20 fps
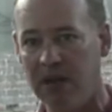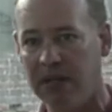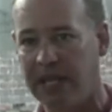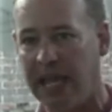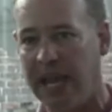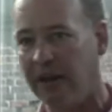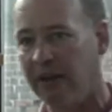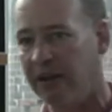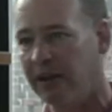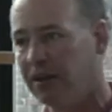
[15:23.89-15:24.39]

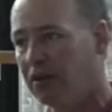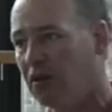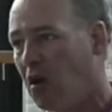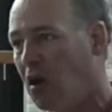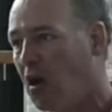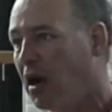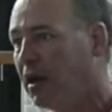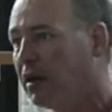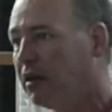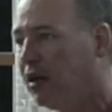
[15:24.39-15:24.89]
carry it
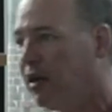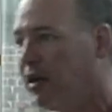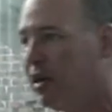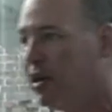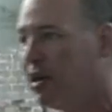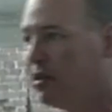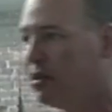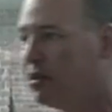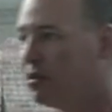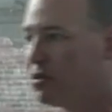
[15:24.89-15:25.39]
on,
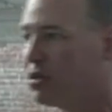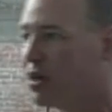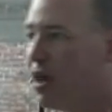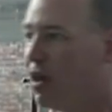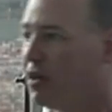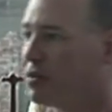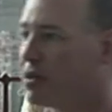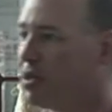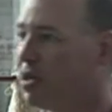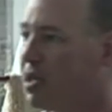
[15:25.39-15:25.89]
and there's
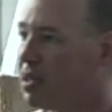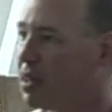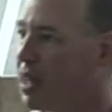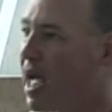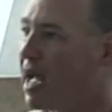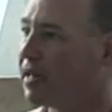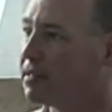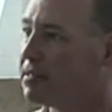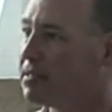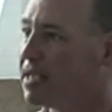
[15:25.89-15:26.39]
a
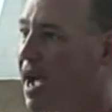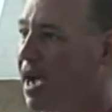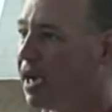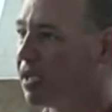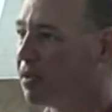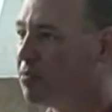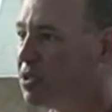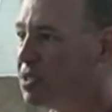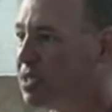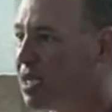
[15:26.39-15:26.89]
lot of
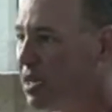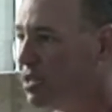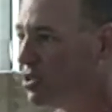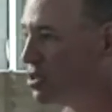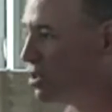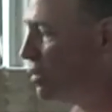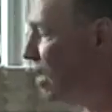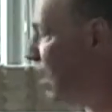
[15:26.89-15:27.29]
documentation